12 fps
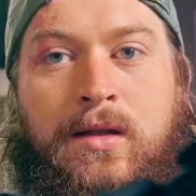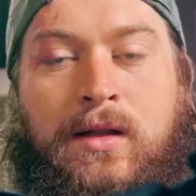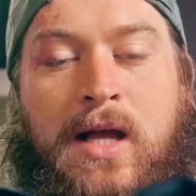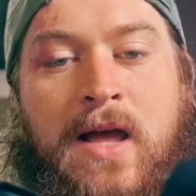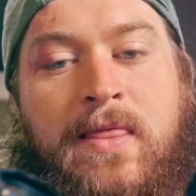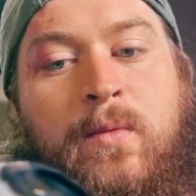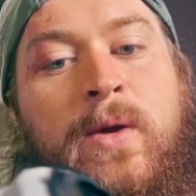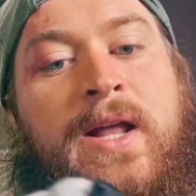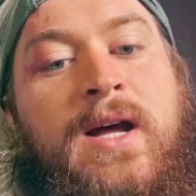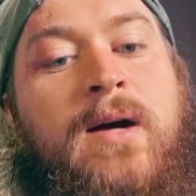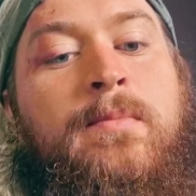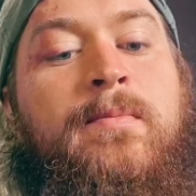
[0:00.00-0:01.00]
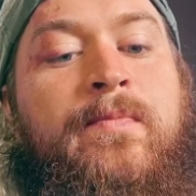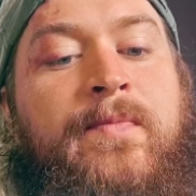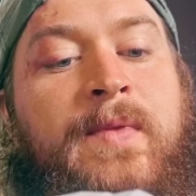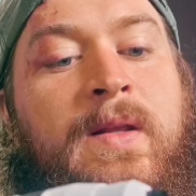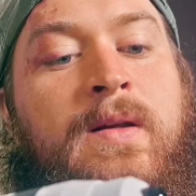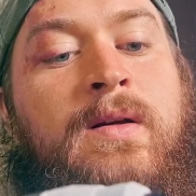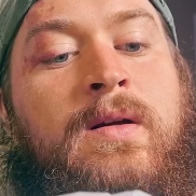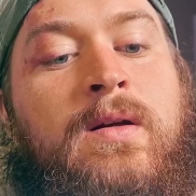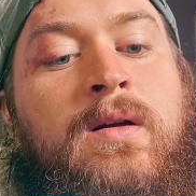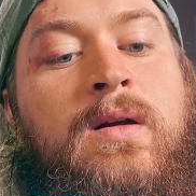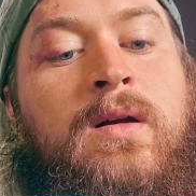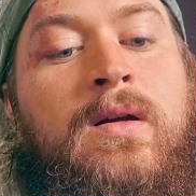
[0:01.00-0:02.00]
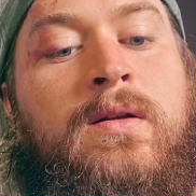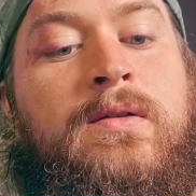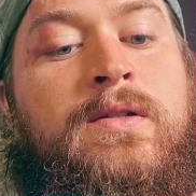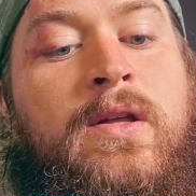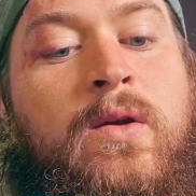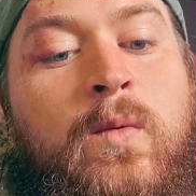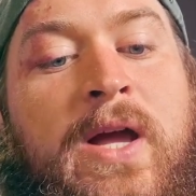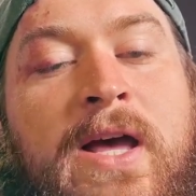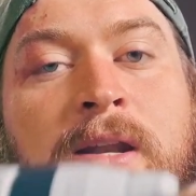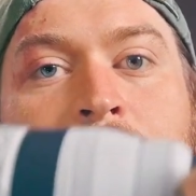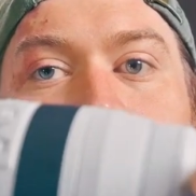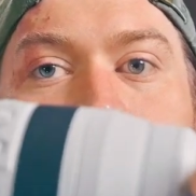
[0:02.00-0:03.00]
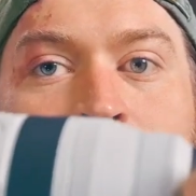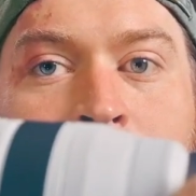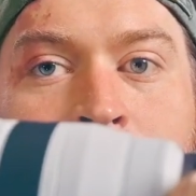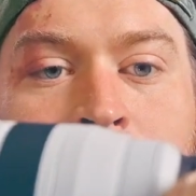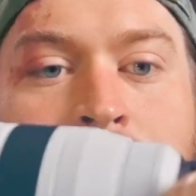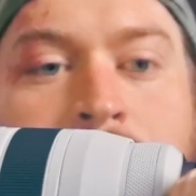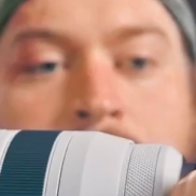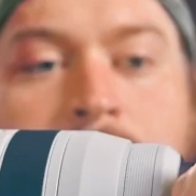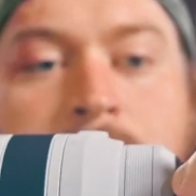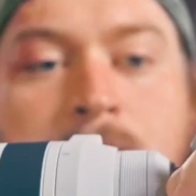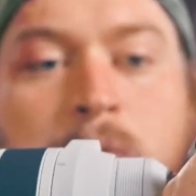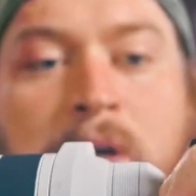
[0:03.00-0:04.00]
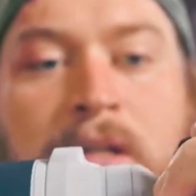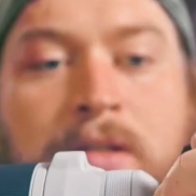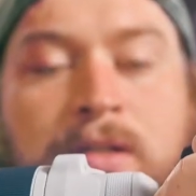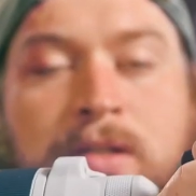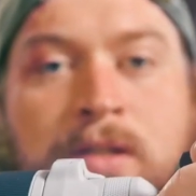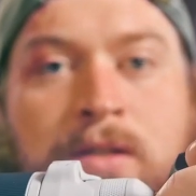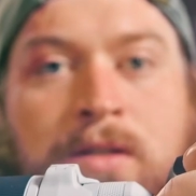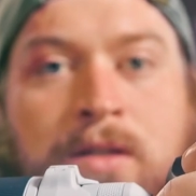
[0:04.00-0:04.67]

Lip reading: line the red up to the red, twist,